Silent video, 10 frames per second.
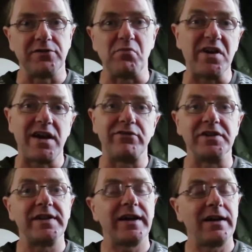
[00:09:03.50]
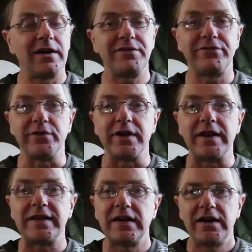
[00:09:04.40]
of my everyday life,
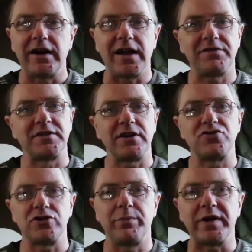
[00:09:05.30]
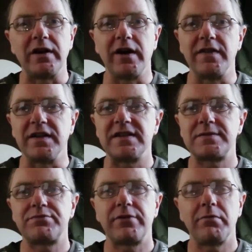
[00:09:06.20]
really. I have to go shopping like
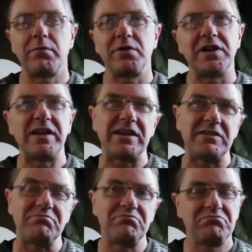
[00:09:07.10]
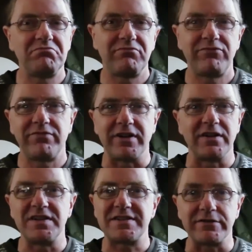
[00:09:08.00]
this probably at
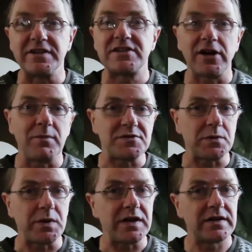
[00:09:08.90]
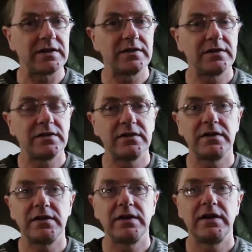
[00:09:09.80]
least 3 times a week,
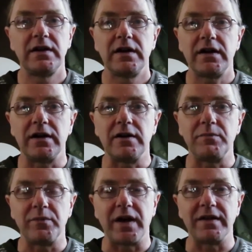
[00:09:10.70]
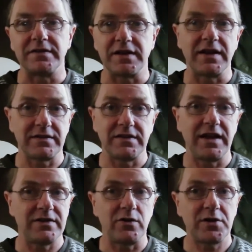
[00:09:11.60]
and
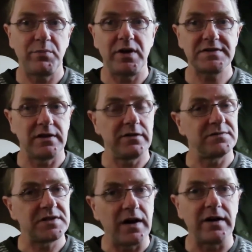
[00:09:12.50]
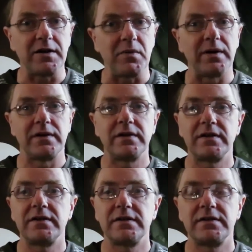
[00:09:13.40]
it occupies a lot of time.
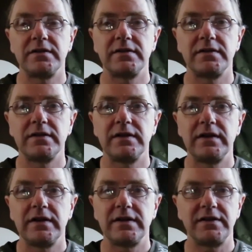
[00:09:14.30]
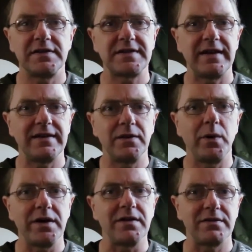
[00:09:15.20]
It does get in the
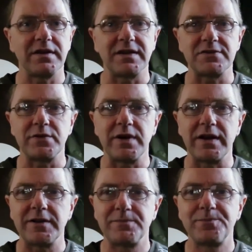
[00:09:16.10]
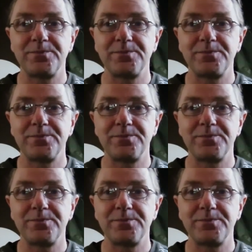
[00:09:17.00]
way of things, really.